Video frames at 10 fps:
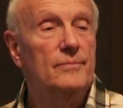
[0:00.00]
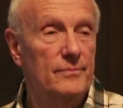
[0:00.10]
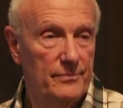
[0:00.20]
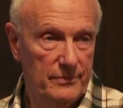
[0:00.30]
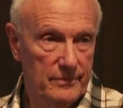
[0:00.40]
Mm-hmm.
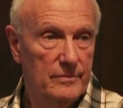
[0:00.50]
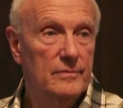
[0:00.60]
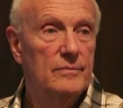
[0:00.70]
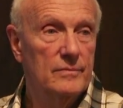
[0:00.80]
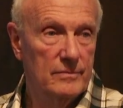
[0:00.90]

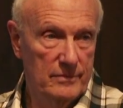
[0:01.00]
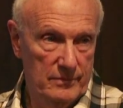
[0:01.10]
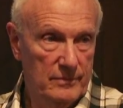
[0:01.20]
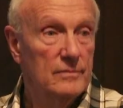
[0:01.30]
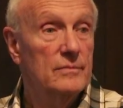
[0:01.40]

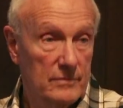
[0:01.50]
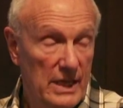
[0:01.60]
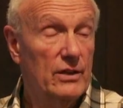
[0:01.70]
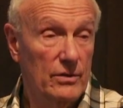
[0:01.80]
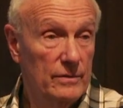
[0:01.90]

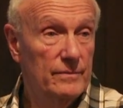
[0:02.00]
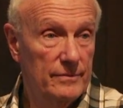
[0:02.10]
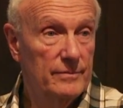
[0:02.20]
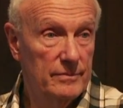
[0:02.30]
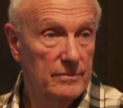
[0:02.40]
Thank you.
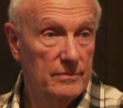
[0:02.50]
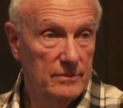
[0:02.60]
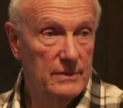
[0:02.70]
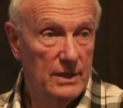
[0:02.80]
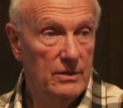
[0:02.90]

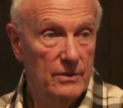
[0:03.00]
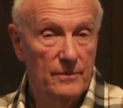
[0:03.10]
Thank you.